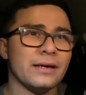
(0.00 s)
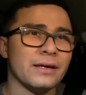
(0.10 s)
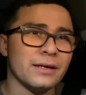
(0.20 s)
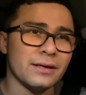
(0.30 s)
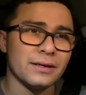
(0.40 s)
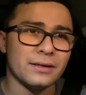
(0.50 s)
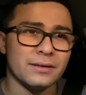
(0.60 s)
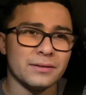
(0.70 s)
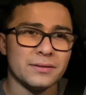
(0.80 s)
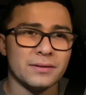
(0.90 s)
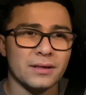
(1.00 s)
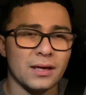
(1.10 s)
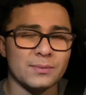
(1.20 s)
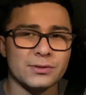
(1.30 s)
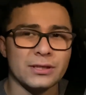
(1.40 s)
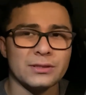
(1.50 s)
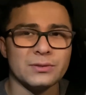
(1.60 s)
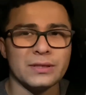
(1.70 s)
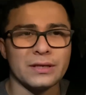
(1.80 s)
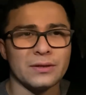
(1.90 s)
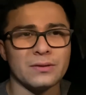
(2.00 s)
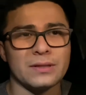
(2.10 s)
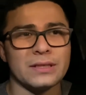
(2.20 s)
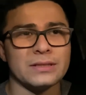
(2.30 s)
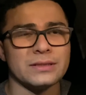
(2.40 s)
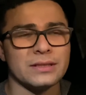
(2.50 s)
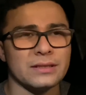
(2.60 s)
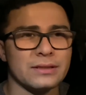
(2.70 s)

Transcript: And I'm trying to do like other things like